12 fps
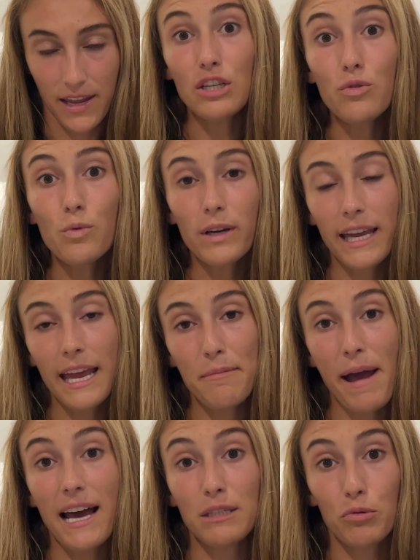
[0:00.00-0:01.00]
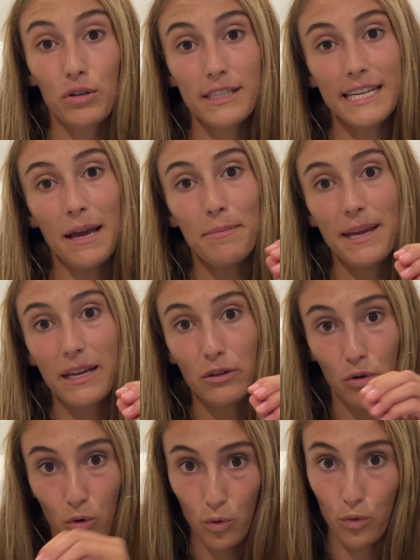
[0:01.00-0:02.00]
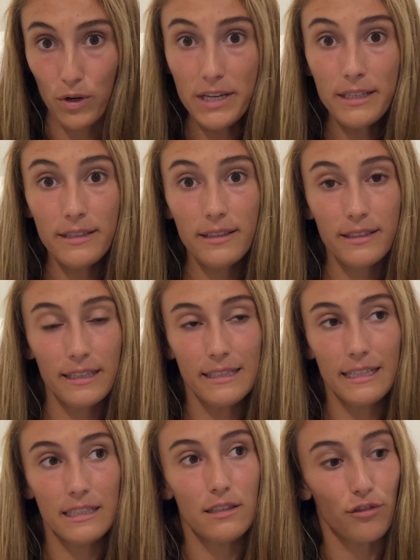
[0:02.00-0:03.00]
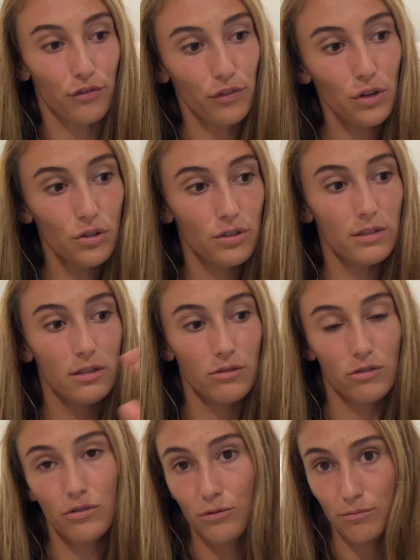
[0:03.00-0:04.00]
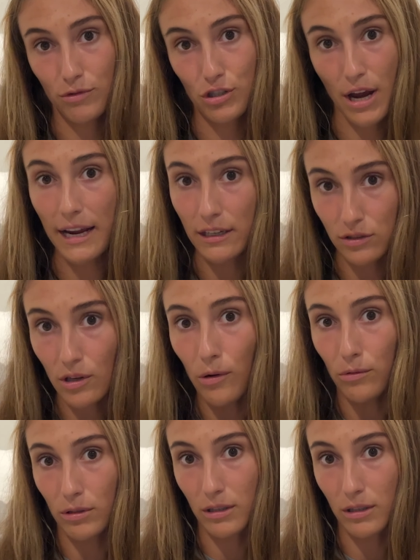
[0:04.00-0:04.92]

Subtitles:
You will get a passport stamp in Greece since it's the first Schengen Zone